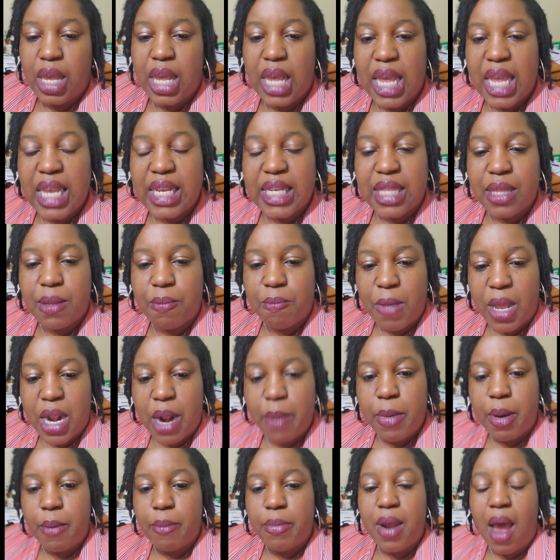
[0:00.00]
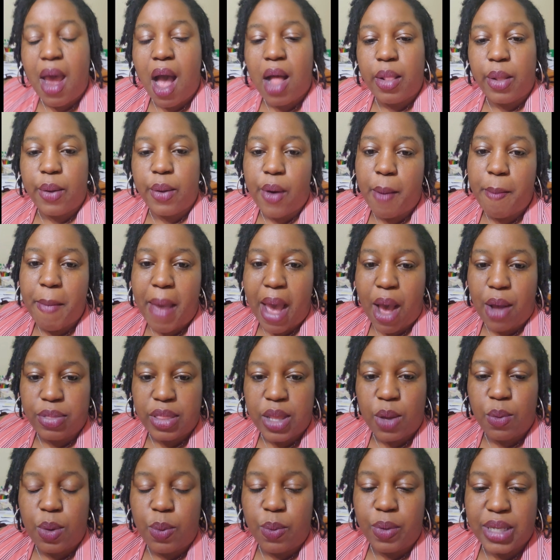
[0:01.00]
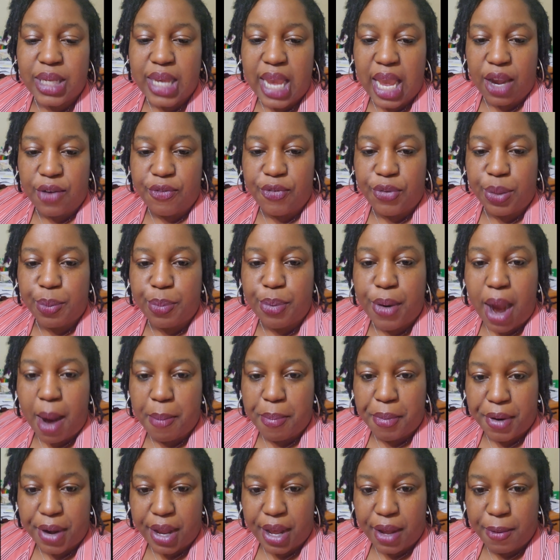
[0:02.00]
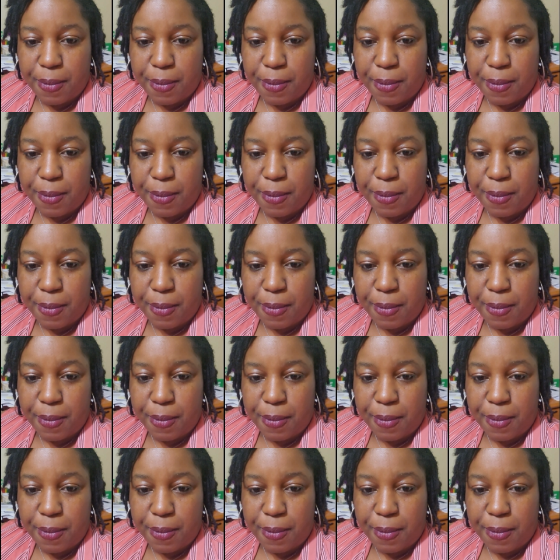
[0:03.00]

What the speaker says: is the minimum dollar amount that we will take for the property.